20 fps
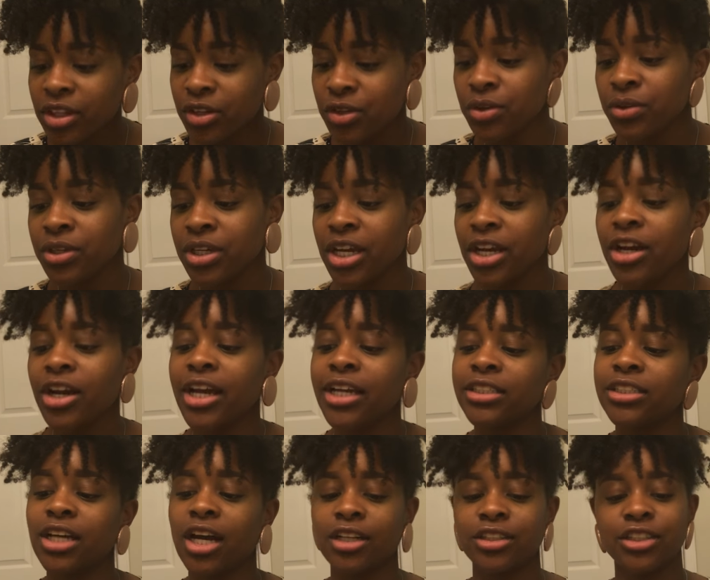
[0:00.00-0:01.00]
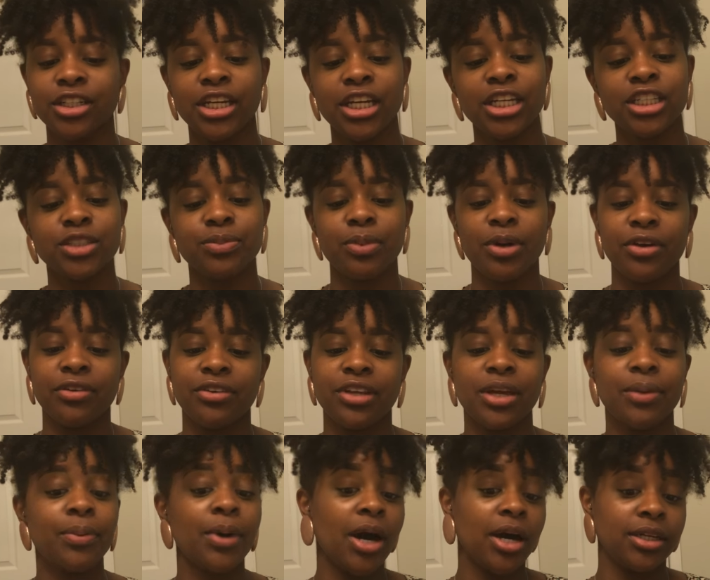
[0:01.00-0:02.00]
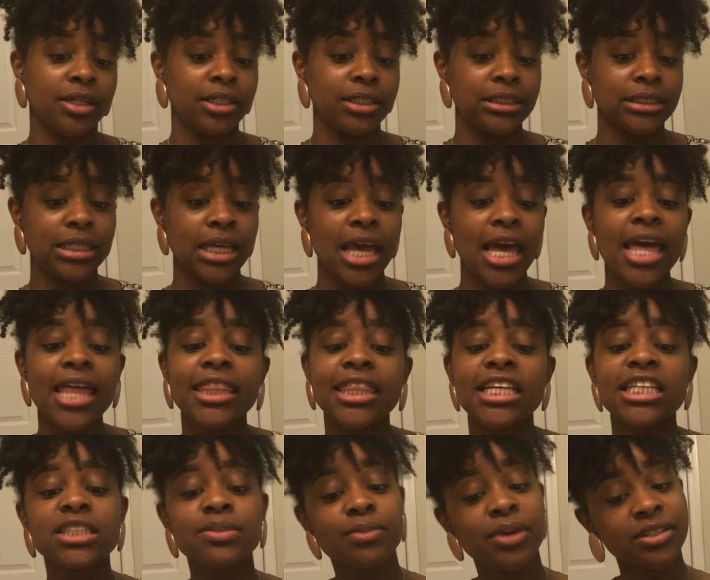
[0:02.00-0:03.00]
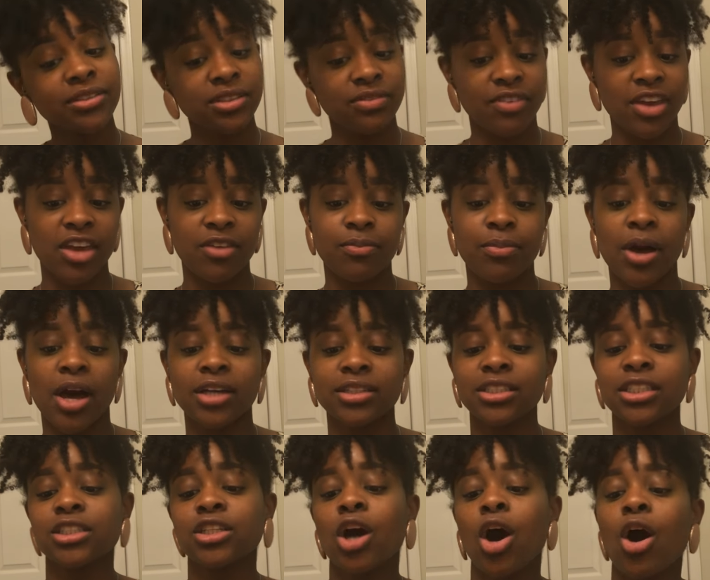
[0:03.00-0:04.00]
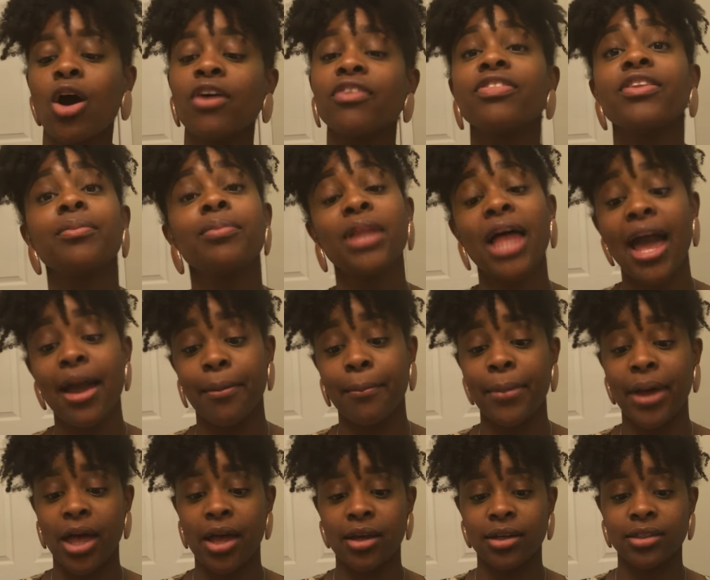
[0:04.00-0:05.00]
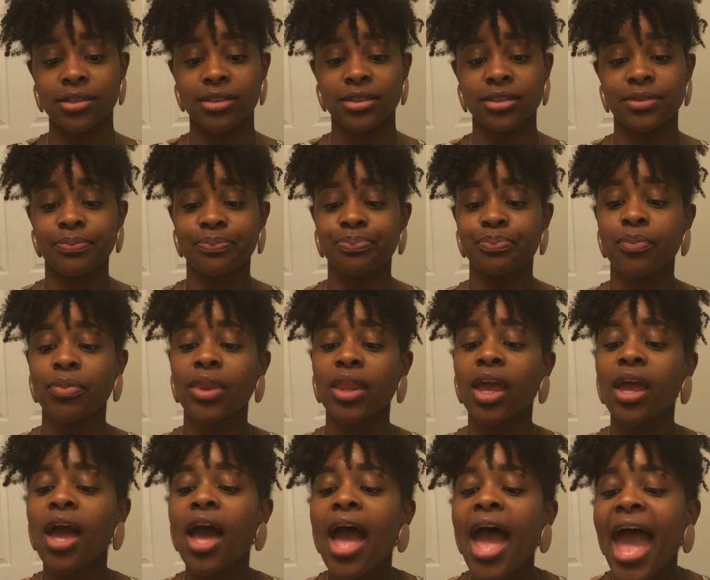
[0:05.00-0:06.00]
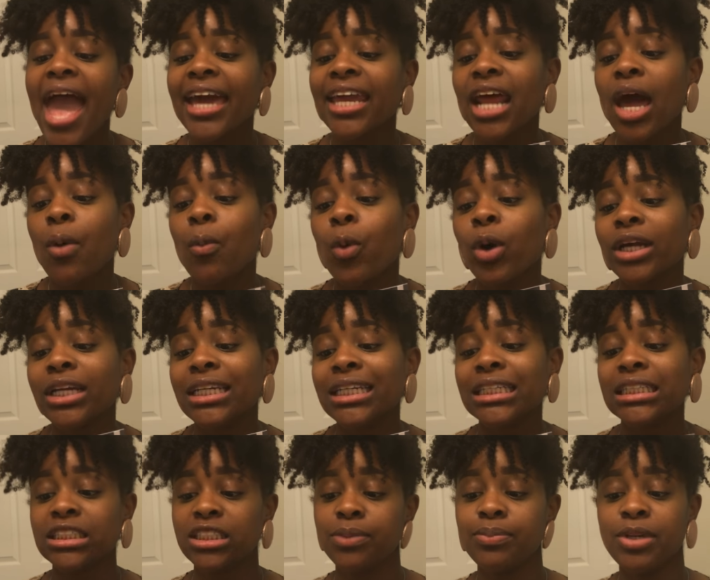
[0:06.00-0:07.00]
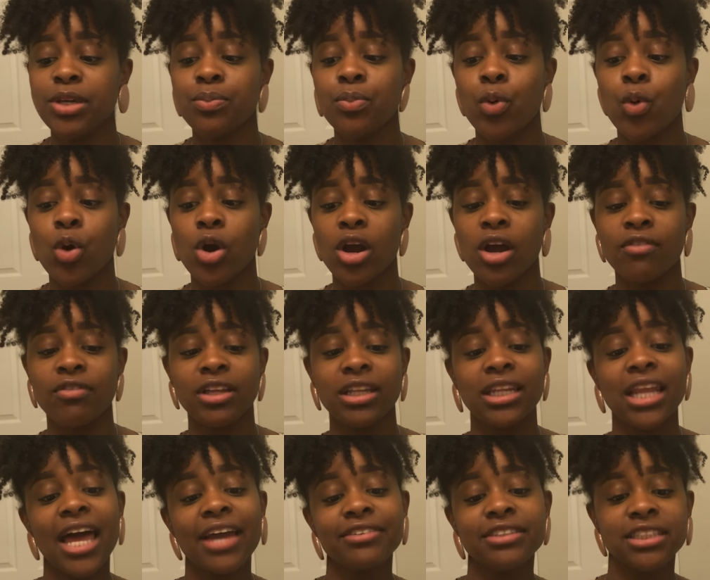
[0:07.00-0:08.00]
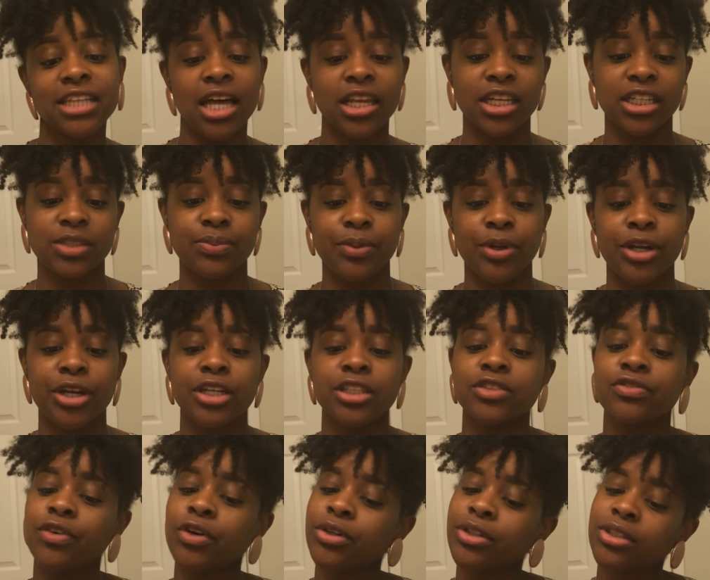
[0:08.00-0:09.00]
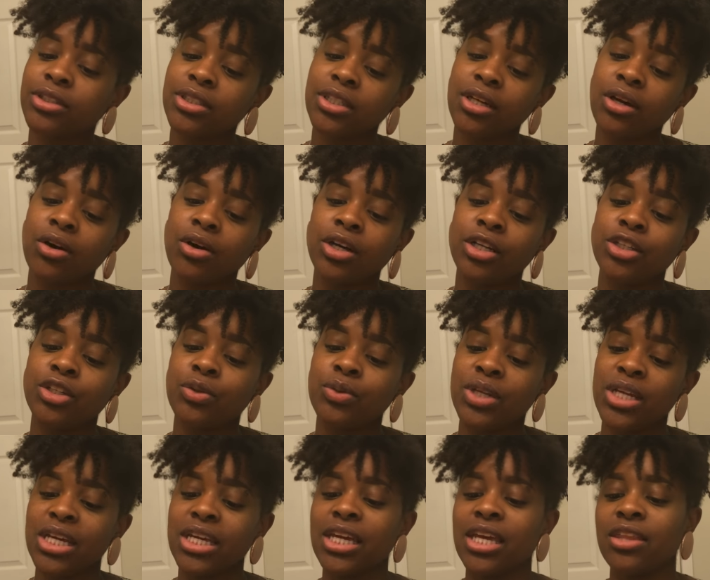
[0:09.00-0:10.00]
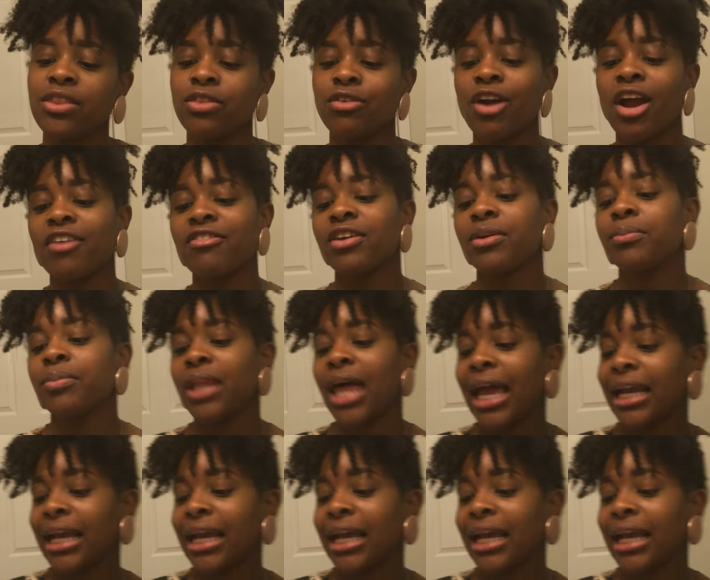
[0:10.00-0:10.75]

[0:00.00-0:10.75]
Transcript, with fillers: the new year and Dr. King's birthday upon us. This month's fave box is called the Black Box. And I wanted it to be more of a lifestyle experience focusing on unique and thriving